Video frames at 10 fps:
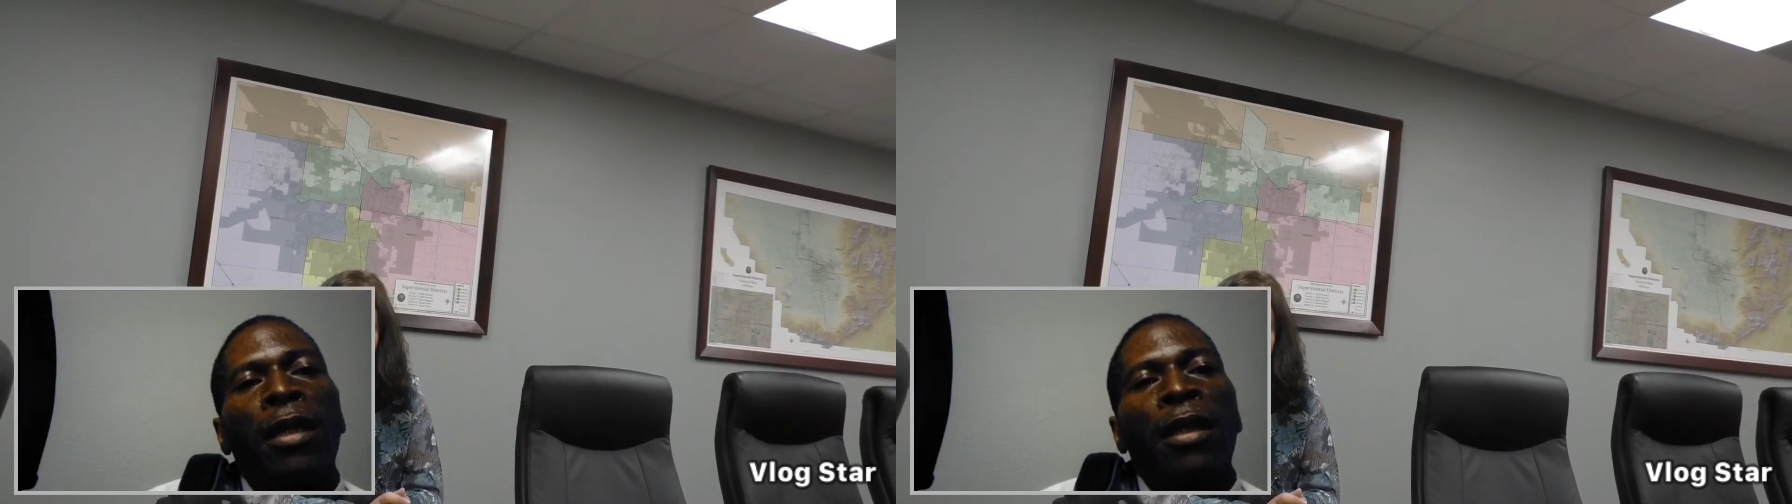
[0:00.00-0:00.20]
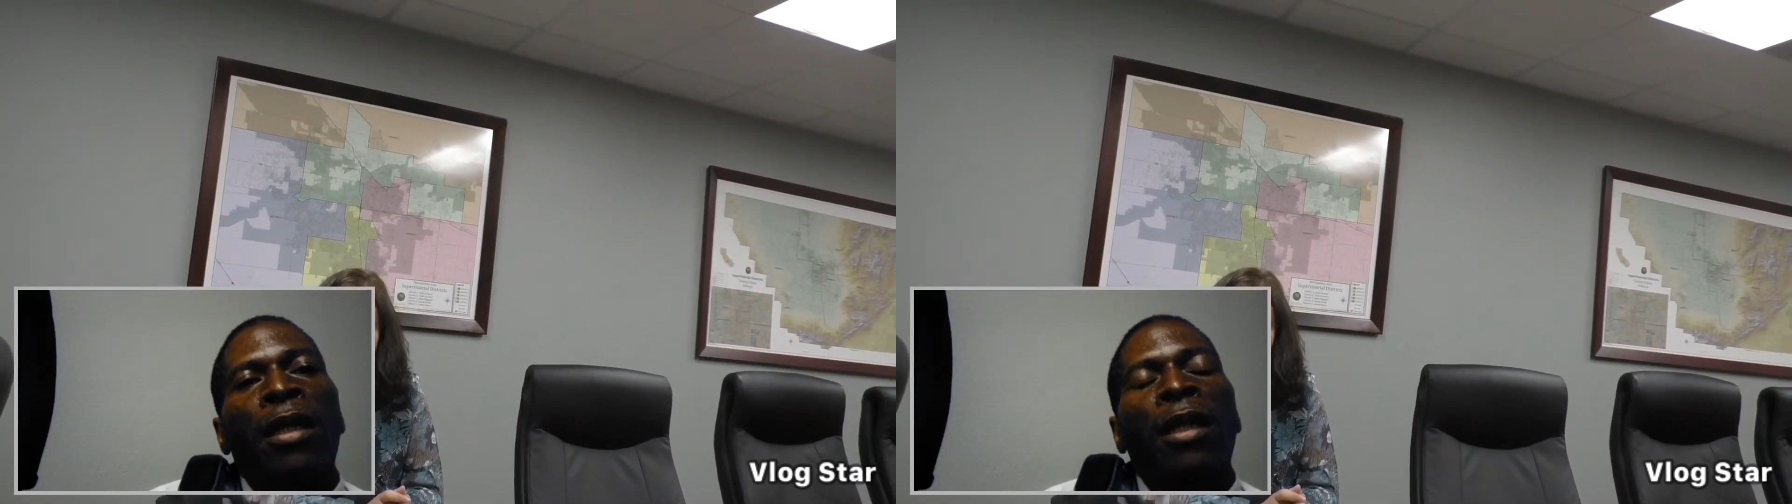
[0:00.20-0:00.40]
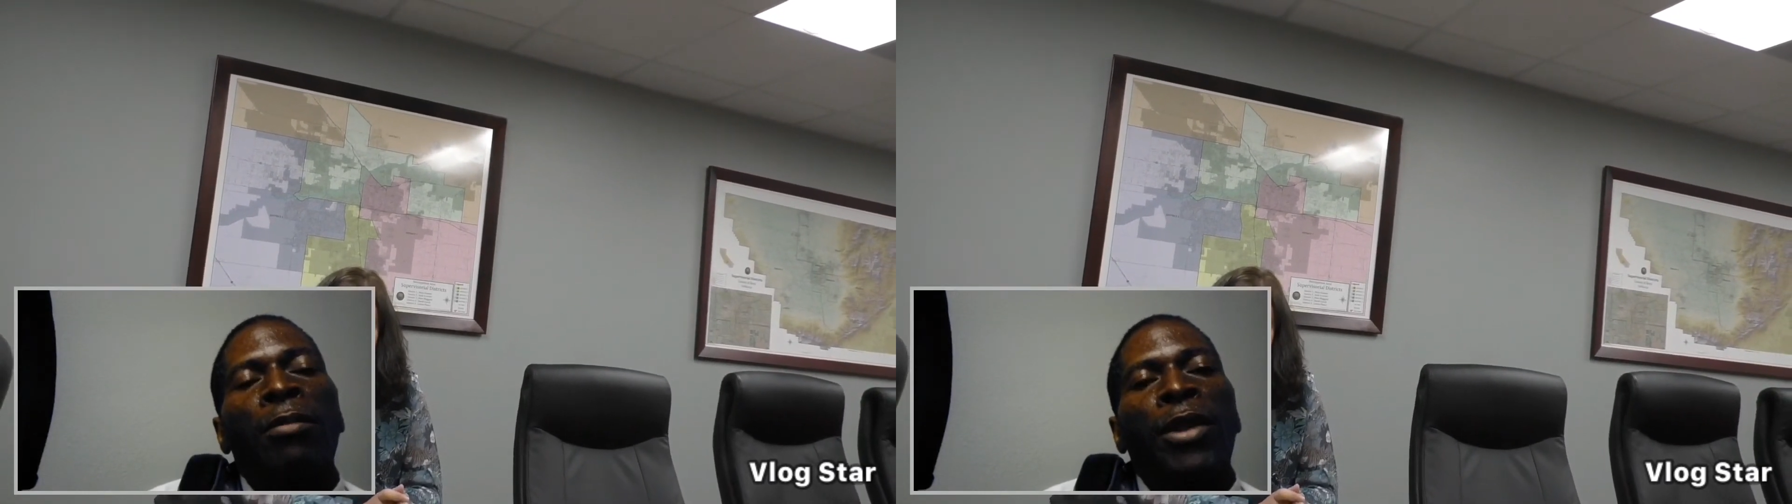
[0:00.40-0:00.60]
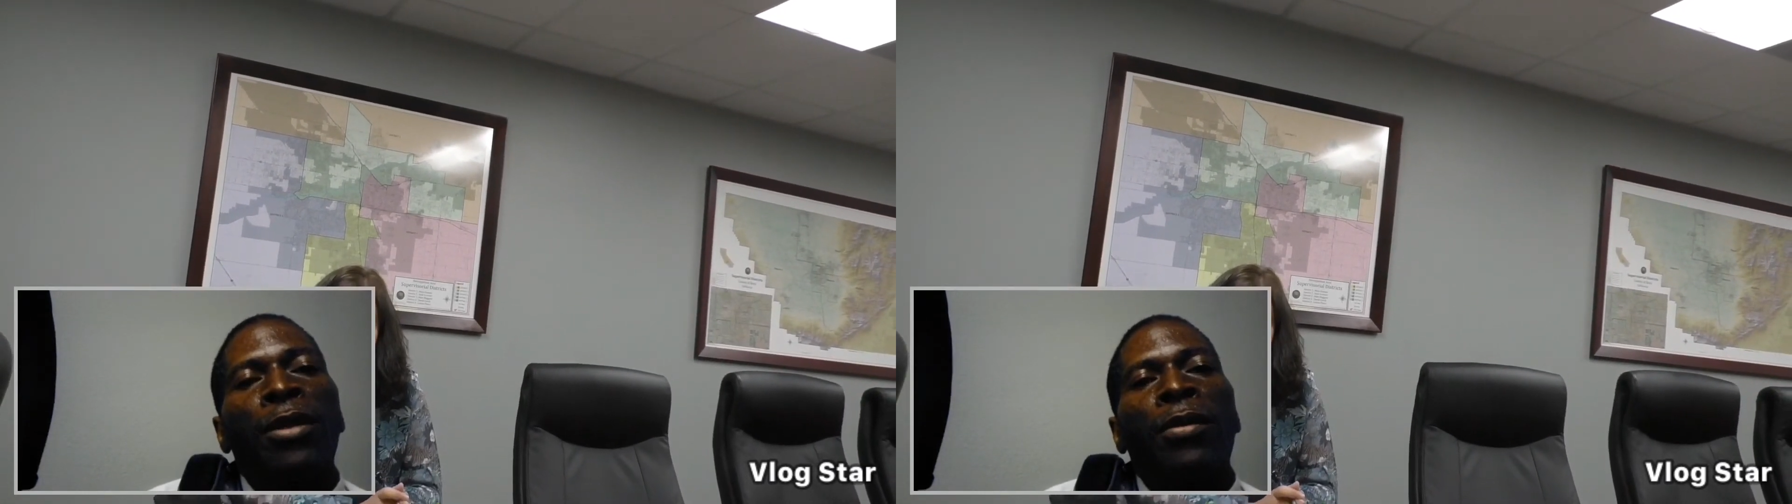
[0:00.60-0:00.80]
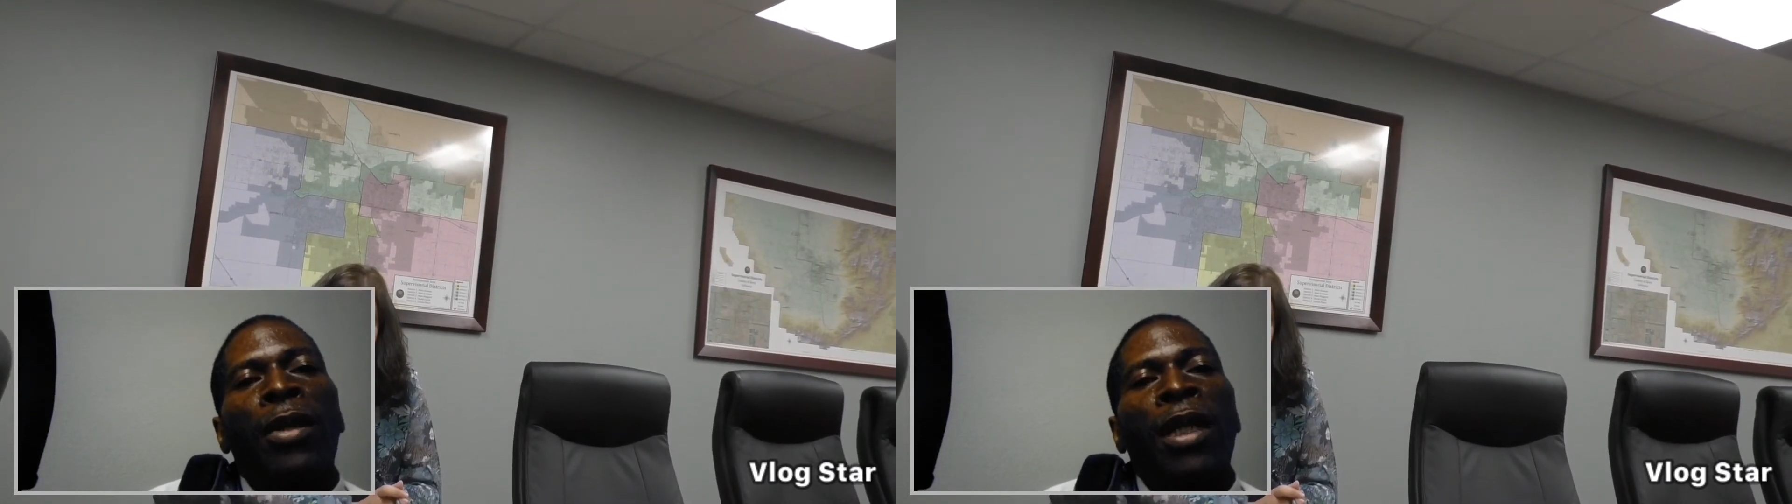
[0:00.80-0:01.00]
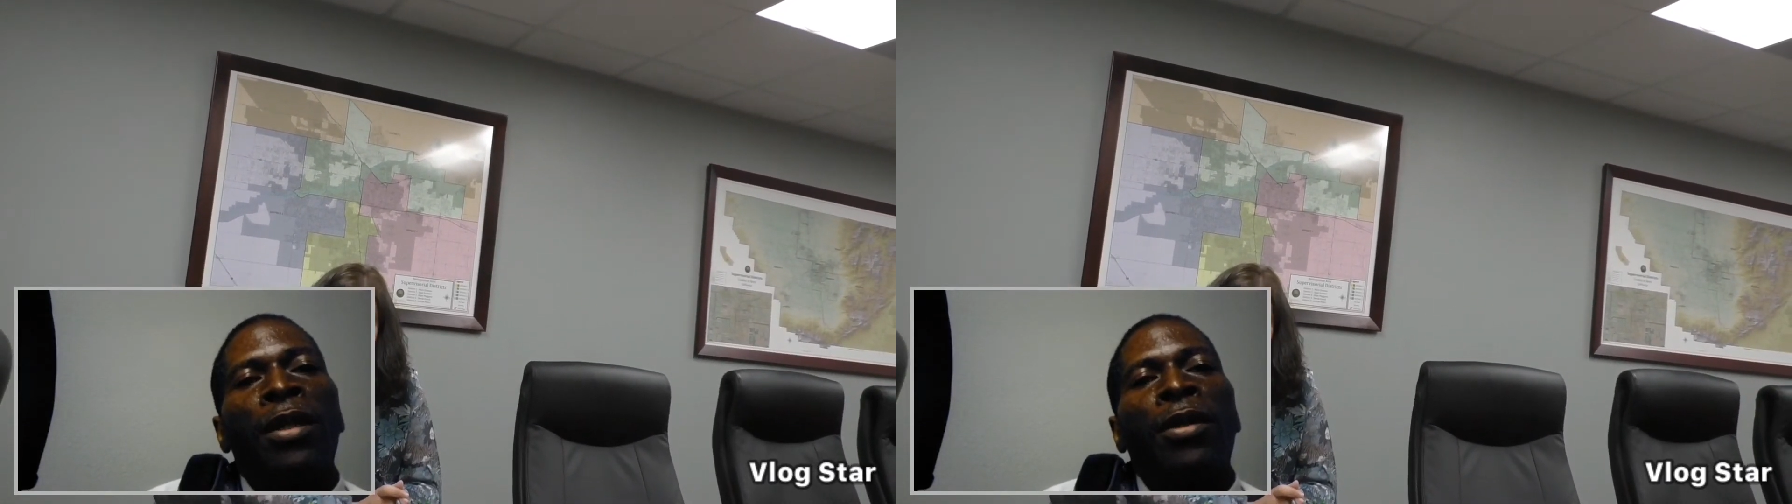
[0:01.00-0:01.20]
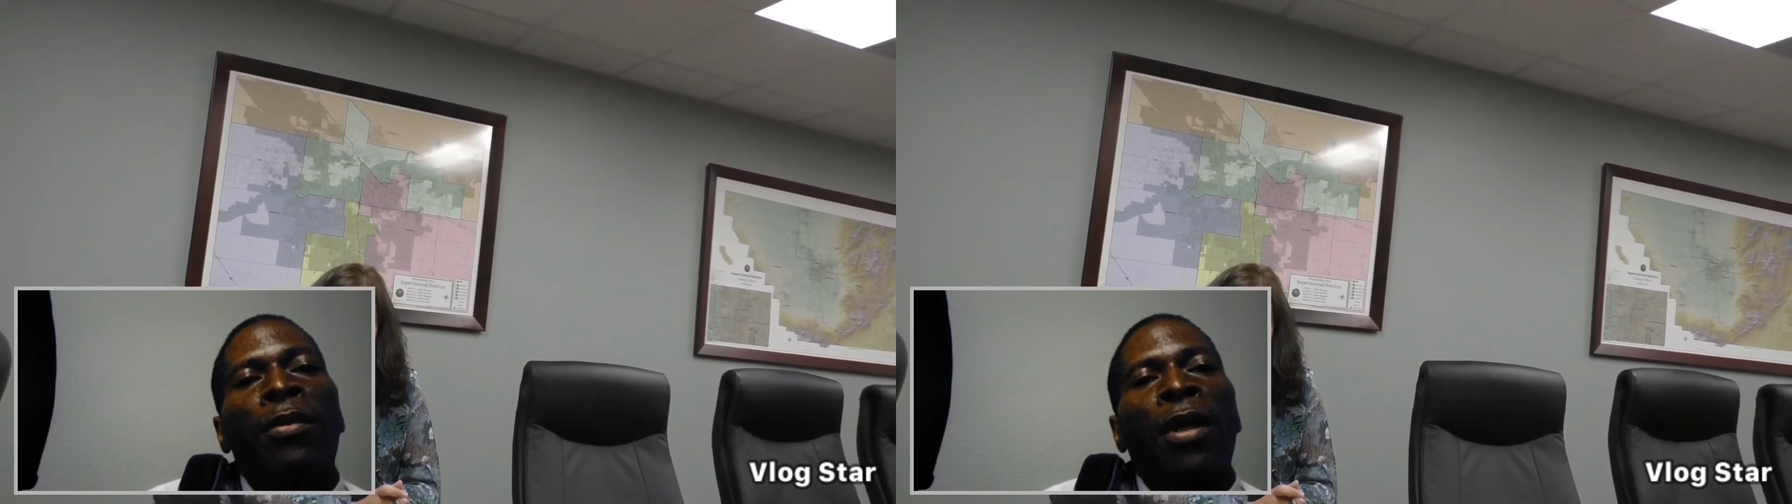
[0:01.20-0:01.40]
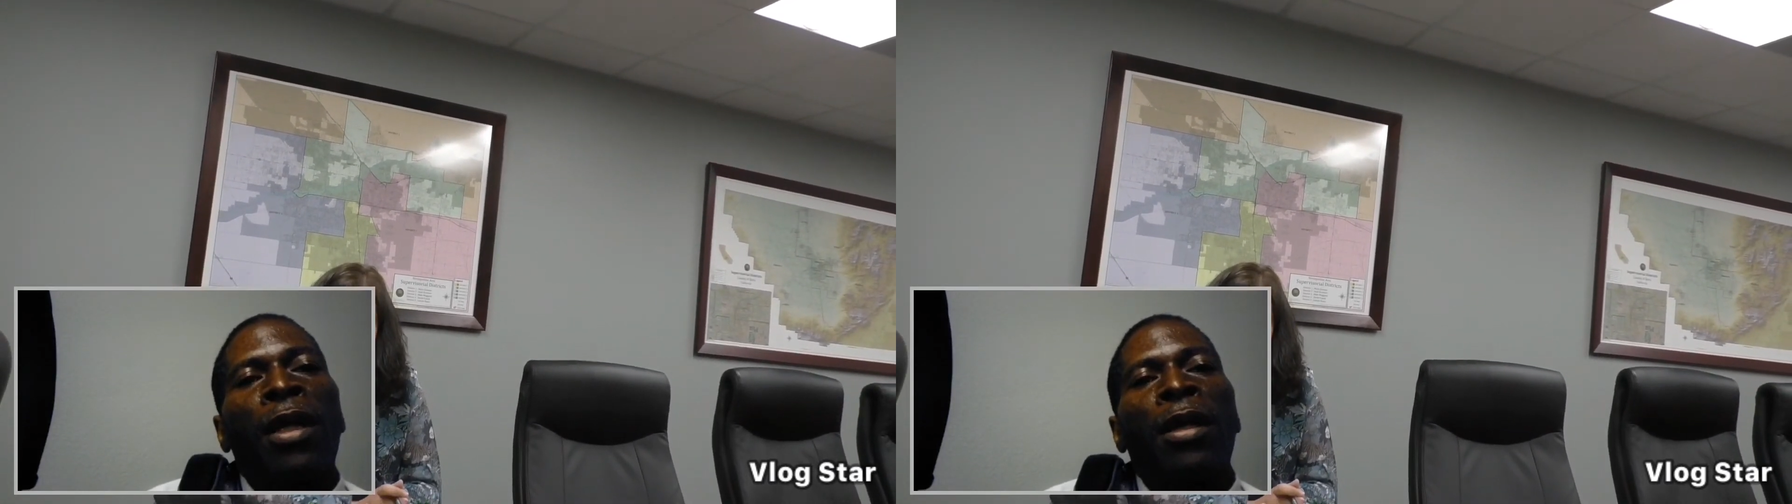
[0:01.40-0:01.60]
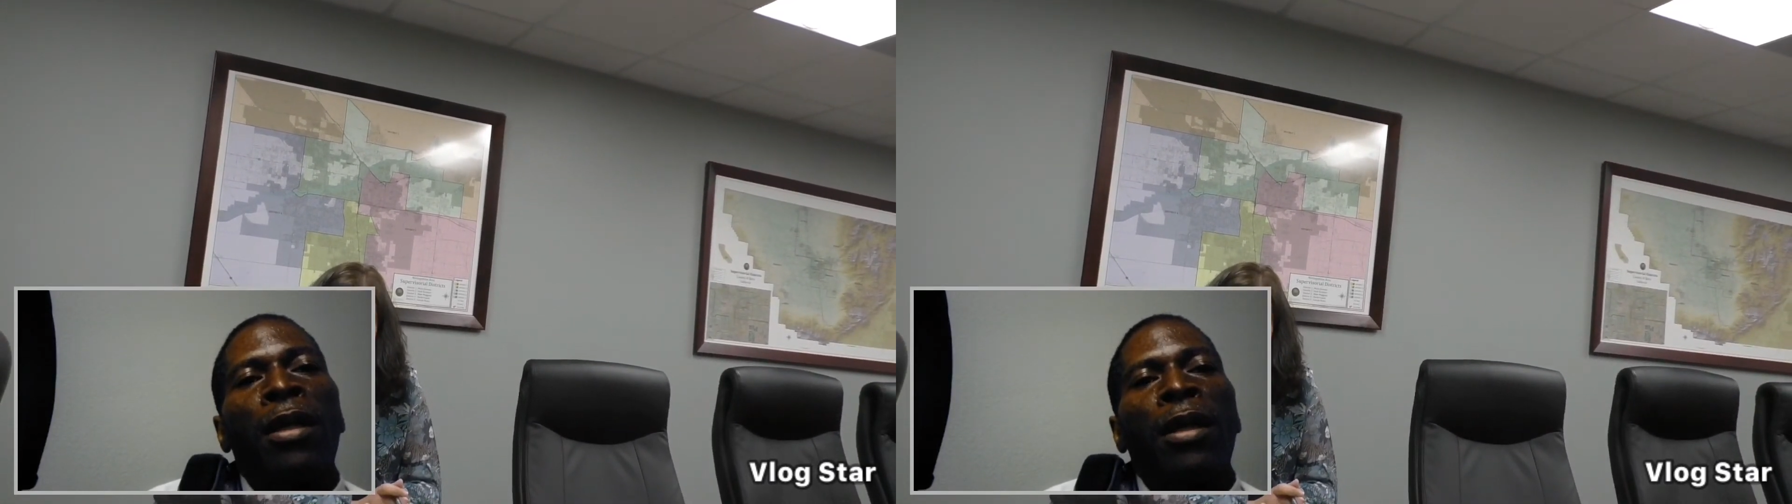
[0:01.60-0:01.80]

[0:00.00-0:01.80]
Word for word: to come to a door